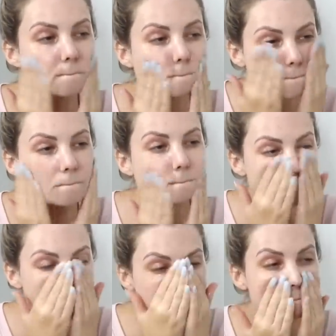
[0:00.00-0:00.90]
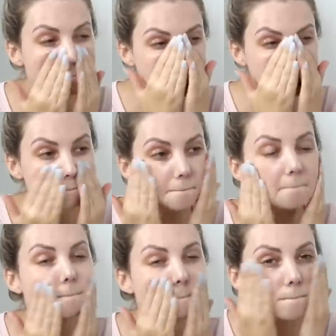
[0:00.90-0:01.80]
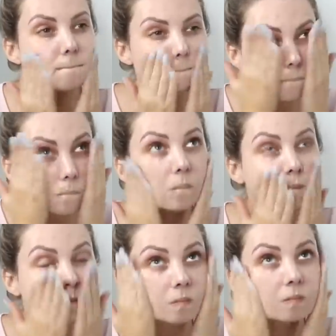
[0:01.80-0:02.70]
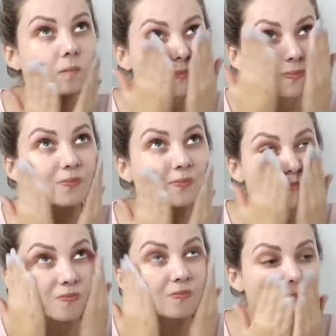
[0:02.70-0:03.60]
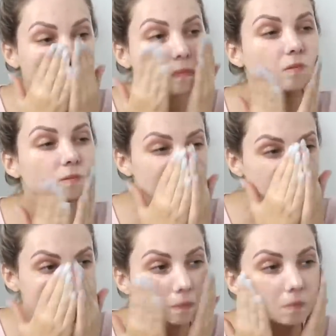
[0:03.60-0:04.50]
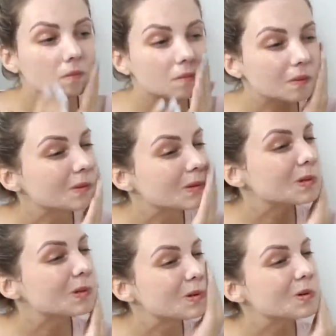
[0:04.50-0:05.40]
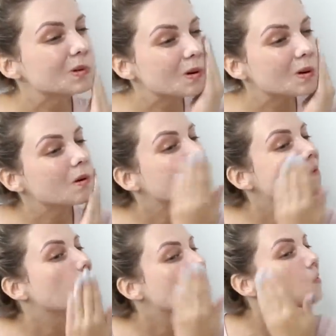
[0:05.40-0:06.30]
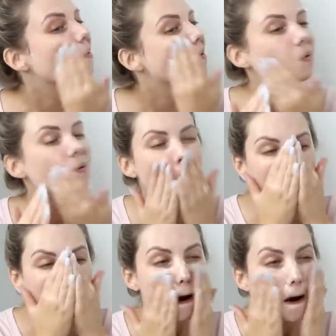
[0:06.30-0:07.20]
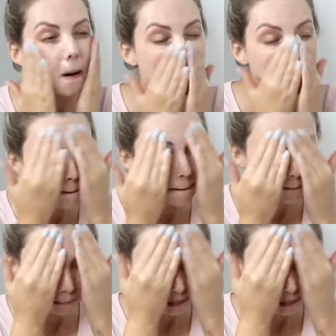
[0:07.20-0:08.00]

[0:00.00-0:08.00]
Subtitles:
It's pH balanced, it completely cleanses my face, it makes me feel fresh, but it doesn't irritate me or bring out my redness, which is really important